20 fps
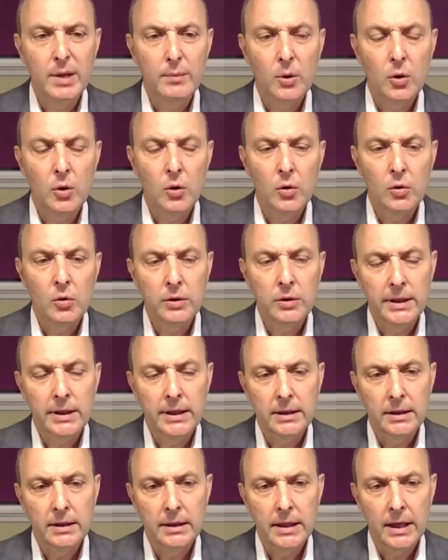people
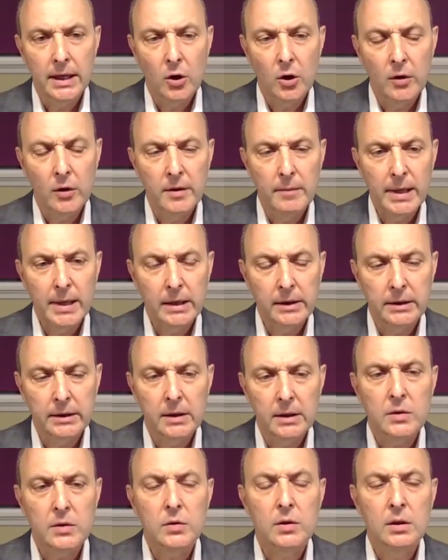get on the mailing
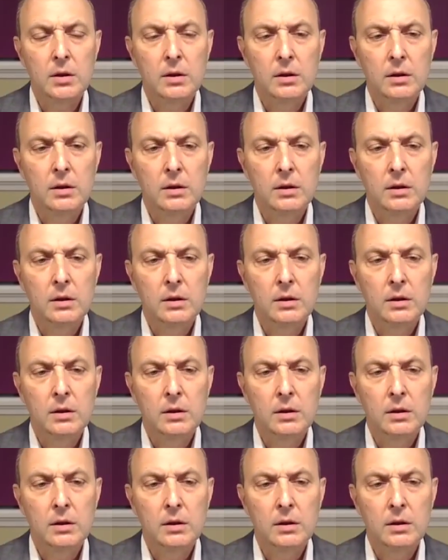list?